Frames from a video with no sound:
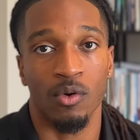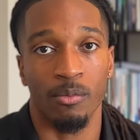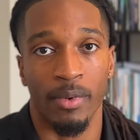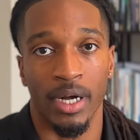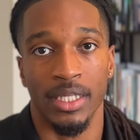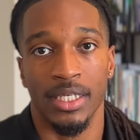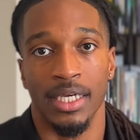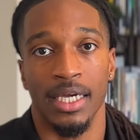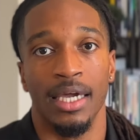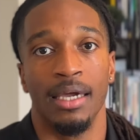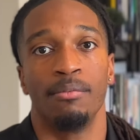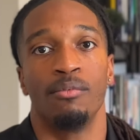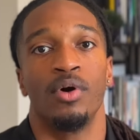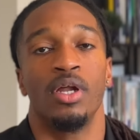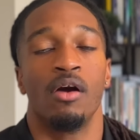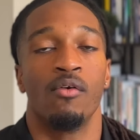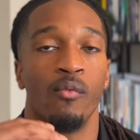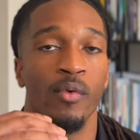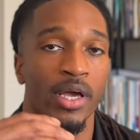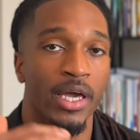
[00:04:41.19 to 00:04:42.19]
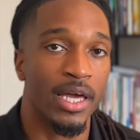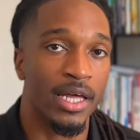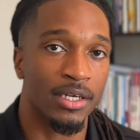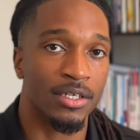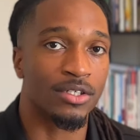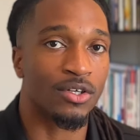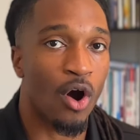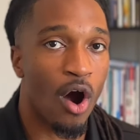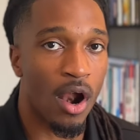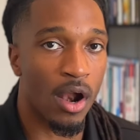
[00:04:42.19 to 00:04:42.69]
my team whenever we get
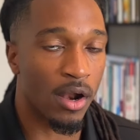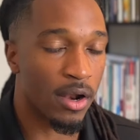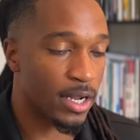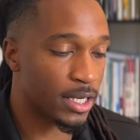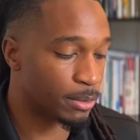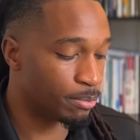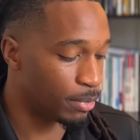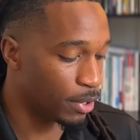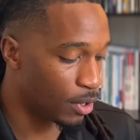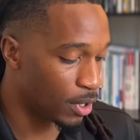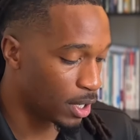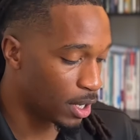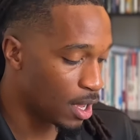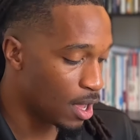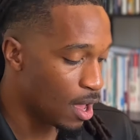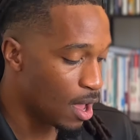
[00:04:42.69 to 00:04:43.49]
started in this building.